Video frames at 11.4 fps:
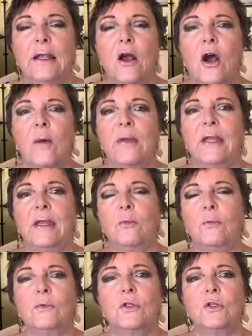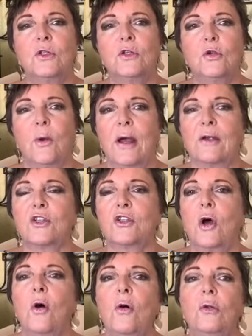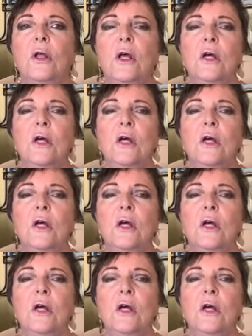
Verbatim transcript: harmony to our soul